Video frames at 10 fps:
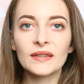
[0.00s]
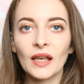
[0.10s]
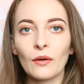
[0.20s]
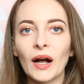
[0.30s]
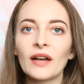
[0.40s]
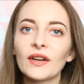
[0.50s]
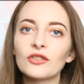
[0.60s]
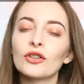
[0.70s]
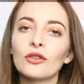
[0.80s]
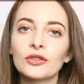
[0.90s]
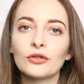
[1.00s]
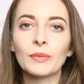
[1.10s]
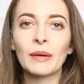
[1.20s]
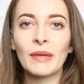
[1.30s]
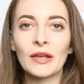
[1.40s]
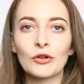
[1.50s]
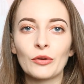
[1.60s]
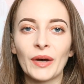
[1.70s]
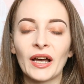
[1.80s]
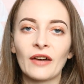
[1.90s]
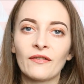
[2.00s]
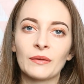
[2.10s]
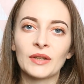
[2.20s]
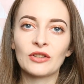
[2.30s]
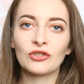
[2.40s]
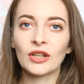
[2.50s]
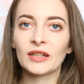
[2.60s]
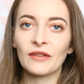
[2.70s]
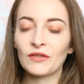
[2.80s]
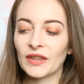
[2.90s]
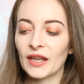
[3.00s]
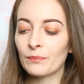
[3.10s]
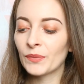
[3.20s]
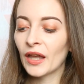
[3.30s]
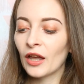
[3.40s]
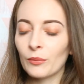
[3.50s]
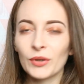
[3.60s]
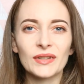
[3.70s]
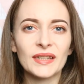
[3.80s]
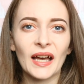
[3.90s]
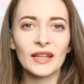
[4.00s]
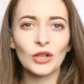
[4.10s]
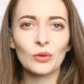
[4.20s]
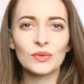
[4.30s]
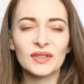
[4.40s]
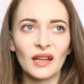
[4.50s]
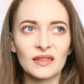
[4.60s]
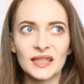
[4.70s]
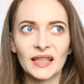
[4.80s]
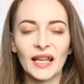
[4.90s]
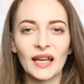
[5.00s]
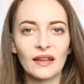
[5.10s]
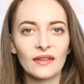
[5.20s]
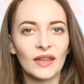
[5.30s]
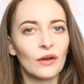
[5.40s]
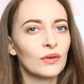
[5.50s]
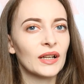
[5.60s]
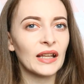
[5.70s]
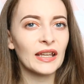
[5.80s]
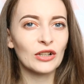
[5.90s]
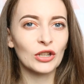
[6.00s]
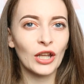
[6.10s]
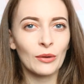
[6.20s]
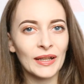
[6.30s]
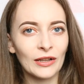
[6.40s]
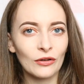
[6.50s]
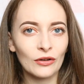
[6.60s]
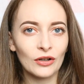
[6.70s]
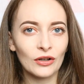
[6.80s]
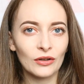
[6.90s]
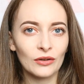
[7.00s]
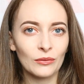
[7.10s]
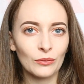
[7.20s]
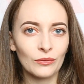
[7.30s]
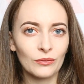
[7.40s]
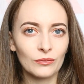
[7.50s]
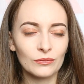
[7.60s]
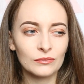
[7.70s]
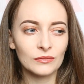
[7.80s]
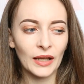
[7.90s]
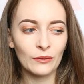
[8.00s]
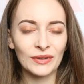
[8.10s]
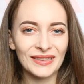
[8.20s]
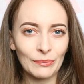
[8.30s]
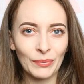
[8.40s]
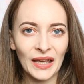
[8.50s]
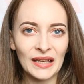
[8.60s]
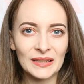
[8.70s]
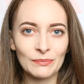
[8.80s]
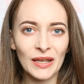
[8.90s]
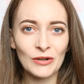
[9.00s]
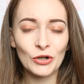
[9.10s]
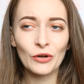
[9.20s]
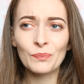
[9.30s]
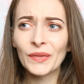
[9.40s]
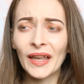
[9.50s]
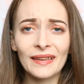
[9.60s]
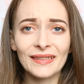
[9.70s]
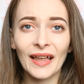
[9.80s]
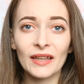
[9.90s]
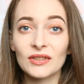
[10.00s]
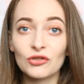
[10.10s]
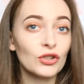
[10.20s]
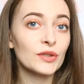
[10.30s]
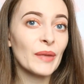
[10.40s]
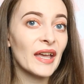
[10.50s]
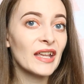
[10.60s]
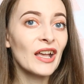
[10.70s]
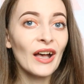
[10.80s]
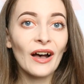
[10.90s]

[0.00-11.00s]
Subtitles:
So I've actually already done my makeup, I have foundation on and everything, because I don't tend to like that really glowy look, like with the base makeup. That's just me.